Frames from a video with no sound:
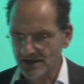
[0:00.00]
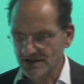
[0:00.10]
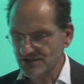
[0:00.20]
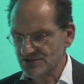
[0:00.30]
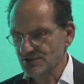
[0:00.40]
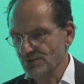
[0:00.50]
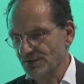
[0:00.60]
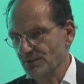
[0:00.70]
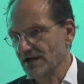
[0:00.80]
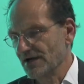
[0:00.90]
issue
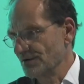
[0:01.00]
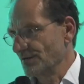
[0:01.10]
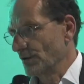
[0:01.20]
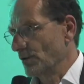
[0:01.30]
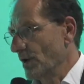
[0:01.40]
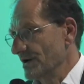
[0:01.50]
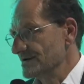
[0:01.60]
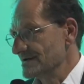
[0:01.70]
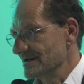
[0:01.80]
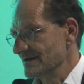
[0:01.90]
with regard to the
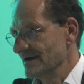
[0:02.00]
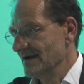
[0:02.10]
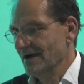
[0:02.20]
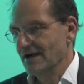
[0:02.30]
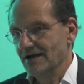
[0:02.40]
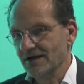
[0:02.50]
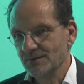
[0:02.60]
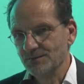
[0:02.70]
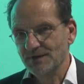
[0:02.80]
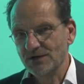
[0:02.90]
quality,
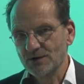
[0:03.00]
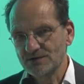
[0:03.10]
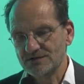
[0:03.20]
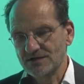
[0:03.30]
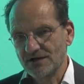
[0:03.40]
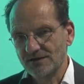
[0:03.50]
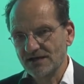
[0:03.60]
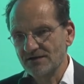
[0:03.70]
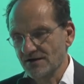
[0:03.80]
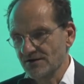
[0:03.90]
because I
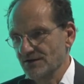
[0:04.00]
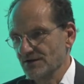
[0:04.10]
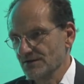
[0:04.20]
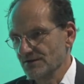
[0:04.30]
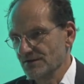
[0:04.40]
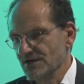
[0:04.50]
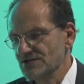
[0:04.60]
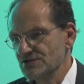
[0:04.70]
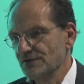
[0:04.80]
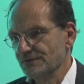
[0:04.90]
think the
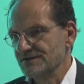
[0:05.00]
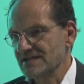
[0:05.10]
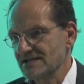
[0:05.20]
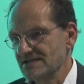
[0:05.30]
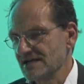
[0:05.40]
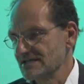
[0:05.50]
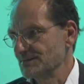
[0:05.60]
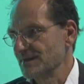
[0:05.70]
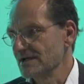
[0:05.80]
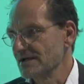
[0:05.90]
issue of debt has
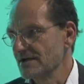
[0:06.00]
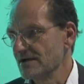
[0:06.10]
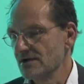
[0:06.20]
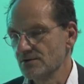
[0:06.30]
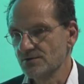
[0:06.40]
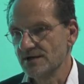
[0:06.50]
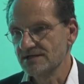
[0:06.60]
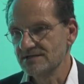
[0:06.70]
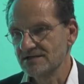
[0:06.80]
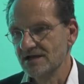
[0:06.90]
been raised.